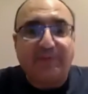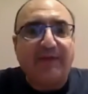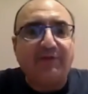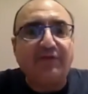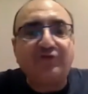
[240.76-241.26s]
to
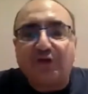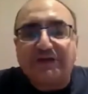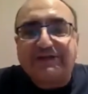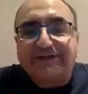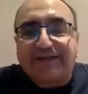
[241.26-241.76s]
me. I mean, I would
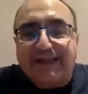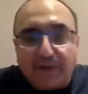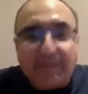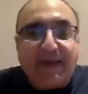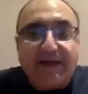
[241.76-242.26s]
have thought it's
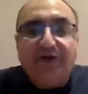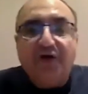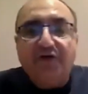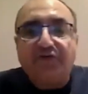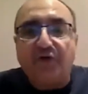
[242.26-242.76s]

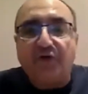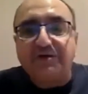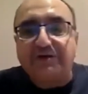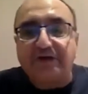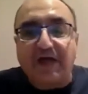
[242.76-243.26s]
tailor-made
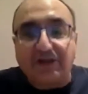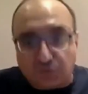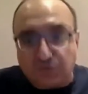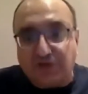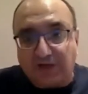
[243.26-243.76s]
for Mr.
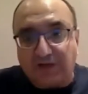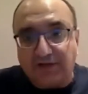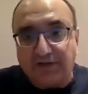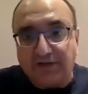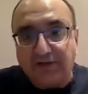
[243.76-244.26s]
Raj
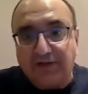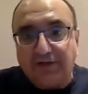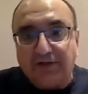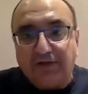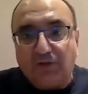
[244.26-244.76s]
Khosla.
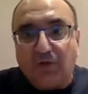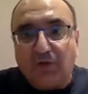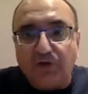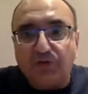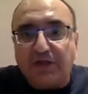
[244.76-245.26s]

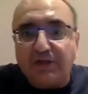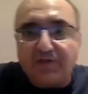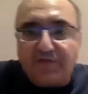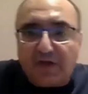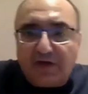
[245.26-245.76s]
What do you
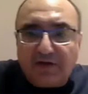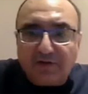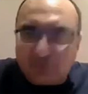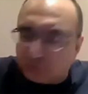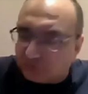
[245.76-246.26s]
think,
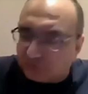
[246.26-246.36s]
Divya?